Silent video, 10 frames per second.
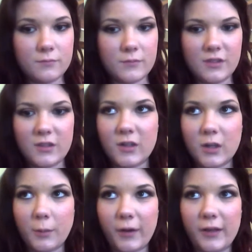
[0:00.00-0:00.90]
there's a
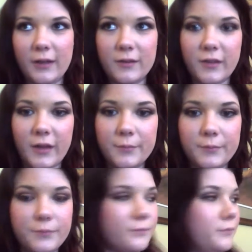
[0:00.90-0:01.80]
dog barking outside.
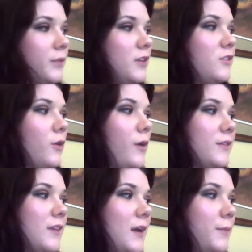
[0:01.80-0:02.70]
Please don't go
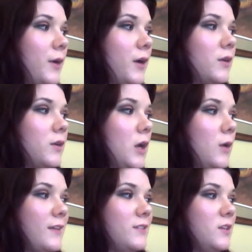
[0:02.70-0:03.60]
outside and bark. No,
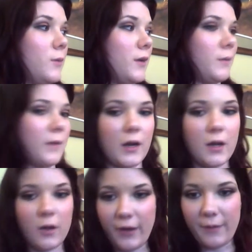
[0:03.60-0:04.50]
I see you want to bark.
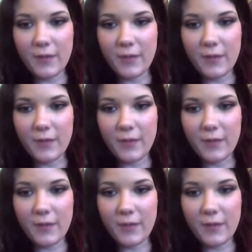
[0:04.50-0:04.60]
Okay.